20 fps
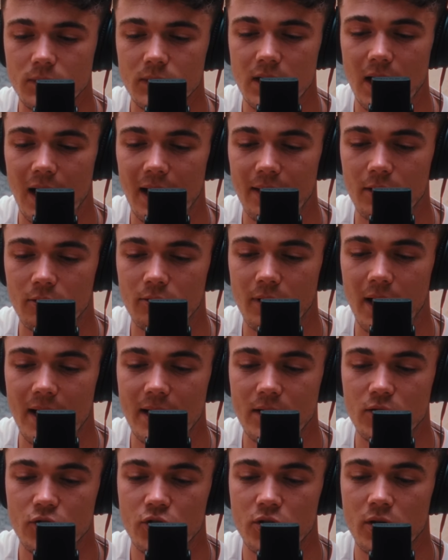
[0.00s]
at the
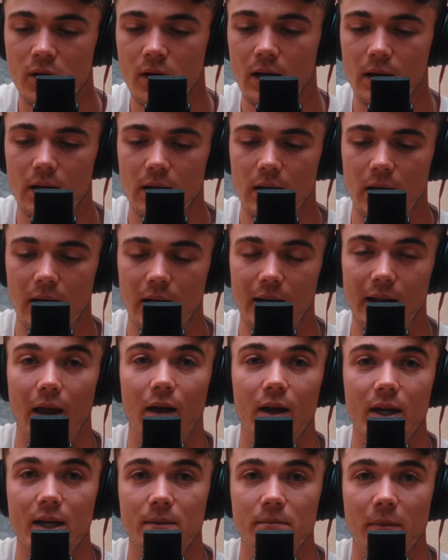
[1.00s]
range,
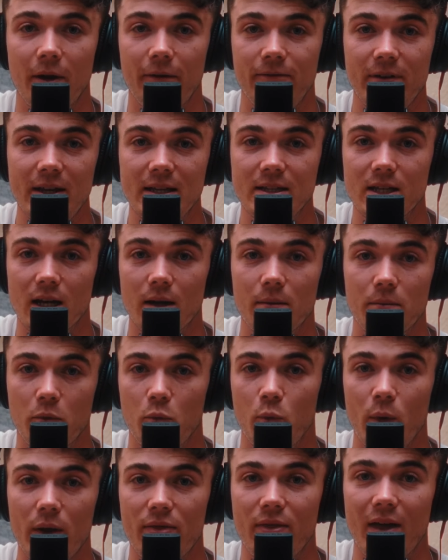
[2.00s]
line my feet up
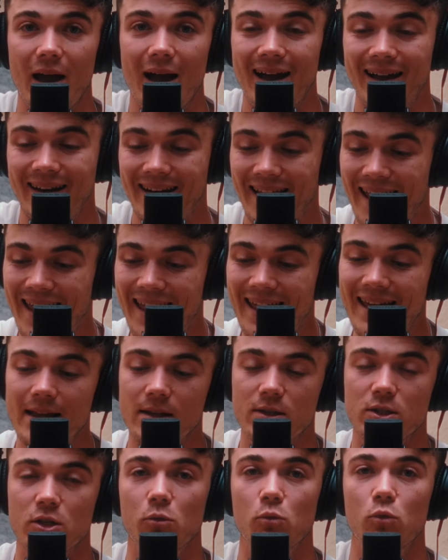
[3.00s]
with that and hit
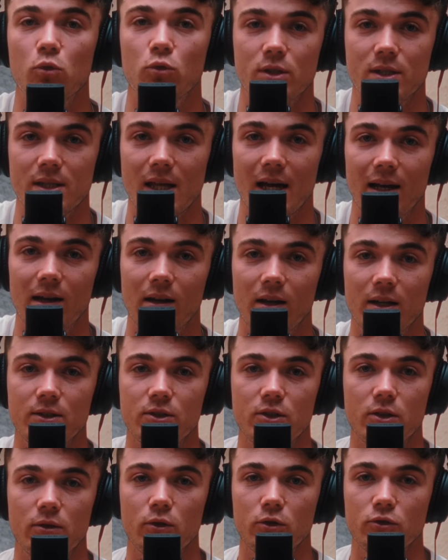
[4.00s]
towards that line.
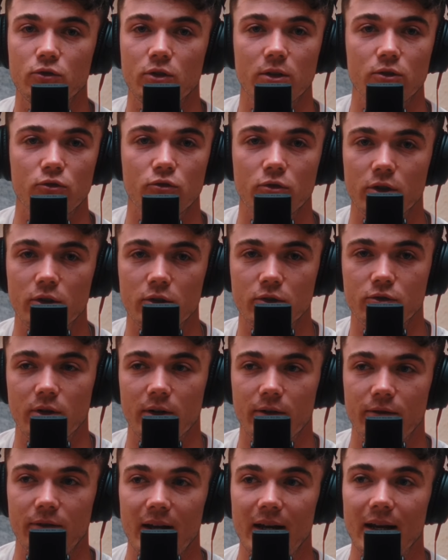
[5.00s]
So I'm not trying to draw it, not trying
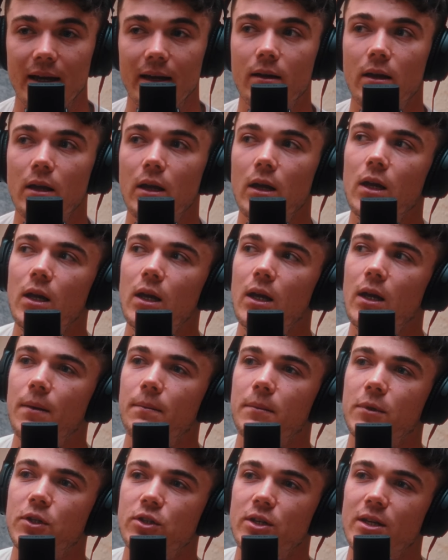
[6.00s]
to fade it,
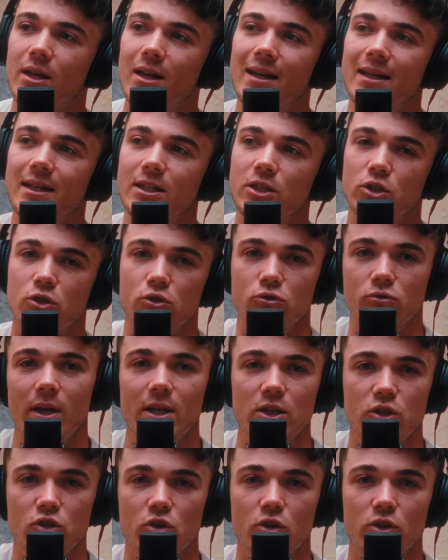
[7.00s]
but just hitting straight
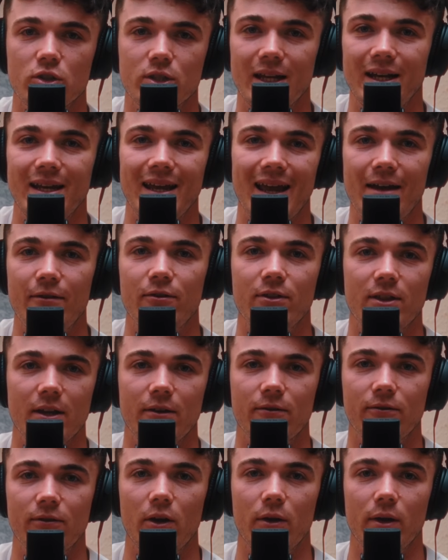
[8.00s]
shots, getting everything
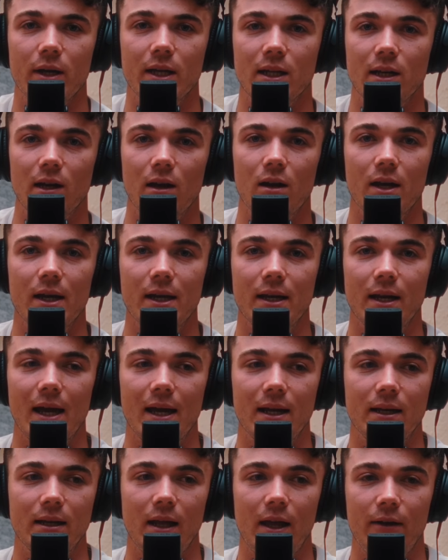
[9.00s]
flowing in a line.
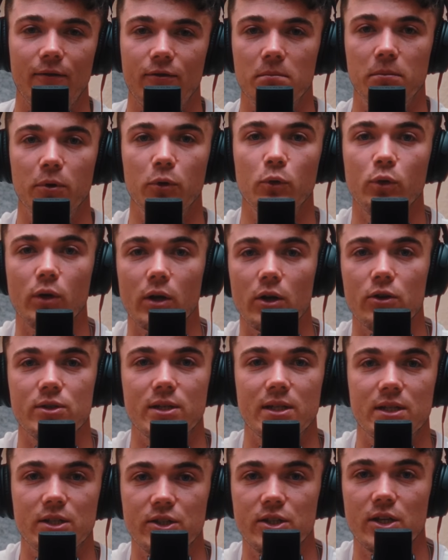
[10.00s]
And if the ball goes
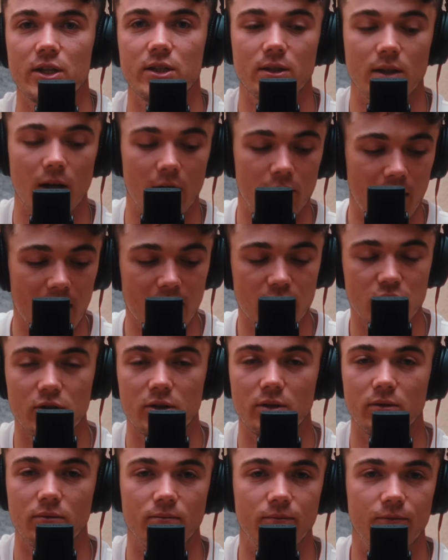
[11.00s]
in a certain
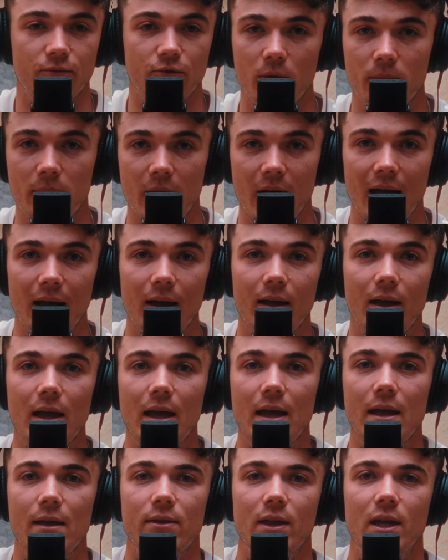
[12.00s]
direction from that,
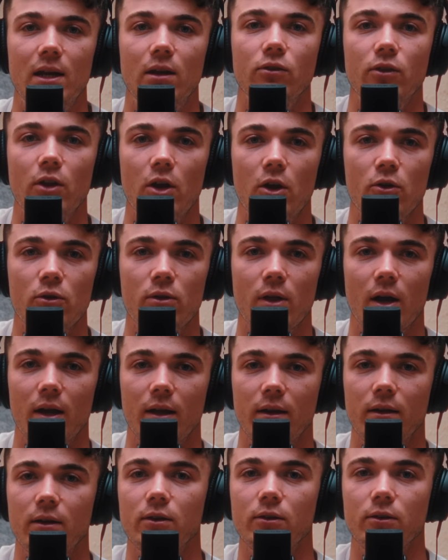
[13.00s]
then I'll know that I
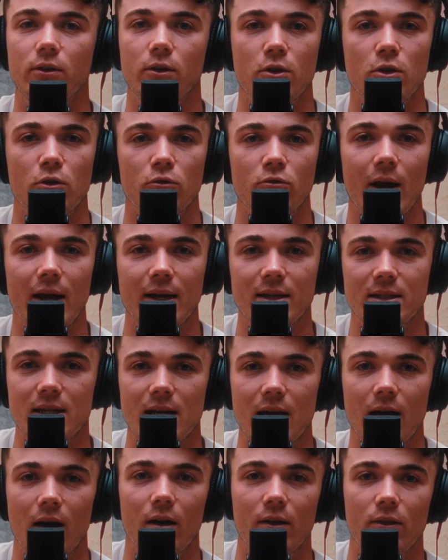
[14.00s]
can correct it
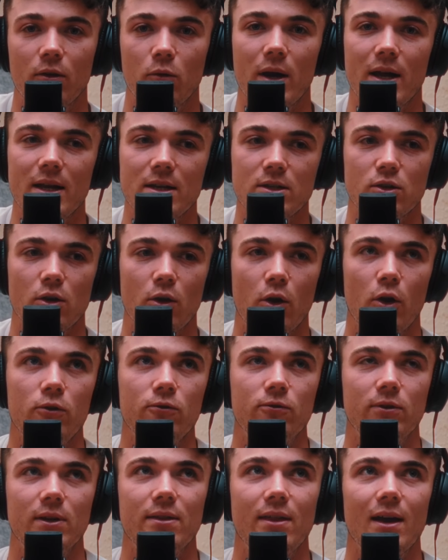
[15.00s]
either way. So
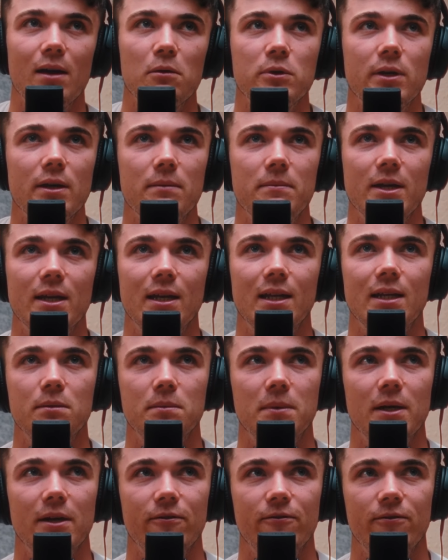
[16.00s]
hopefully that will give me a little
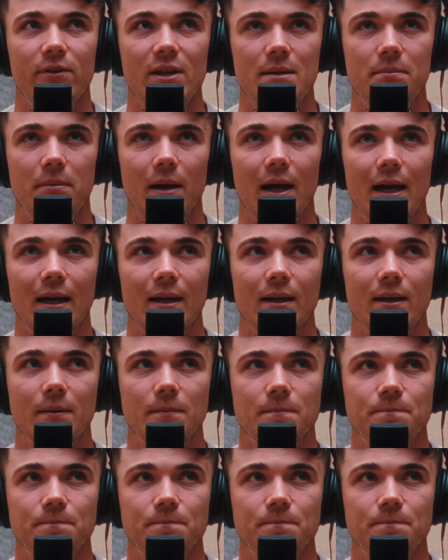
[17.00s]
bit of feedback